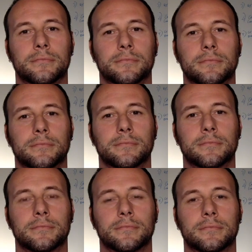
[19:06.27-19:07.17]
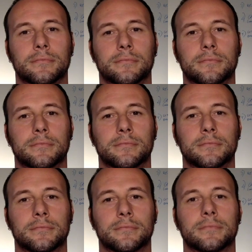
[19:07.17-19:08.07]

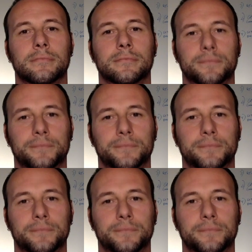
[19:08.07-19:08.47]
[no speech]